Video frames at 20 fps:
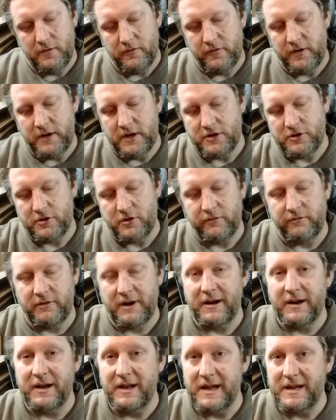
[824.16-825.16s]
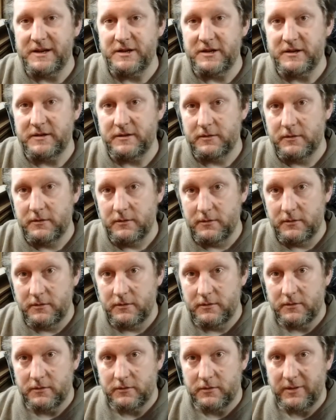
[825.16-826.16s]
finish off around the edges,
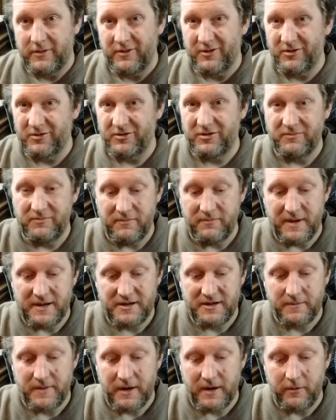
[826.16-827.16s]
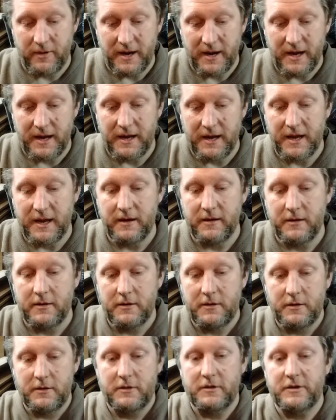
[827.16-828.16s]
so I've got to mess about with that again,
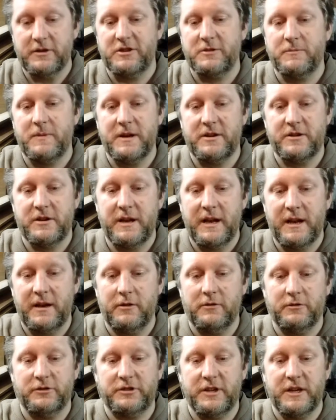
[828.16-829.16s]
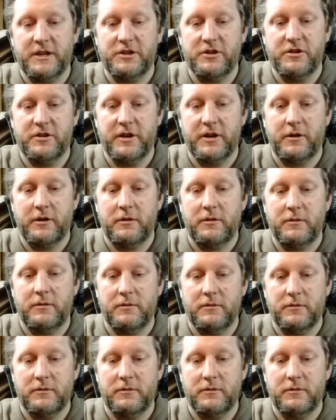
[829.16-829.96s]
especially that little section there.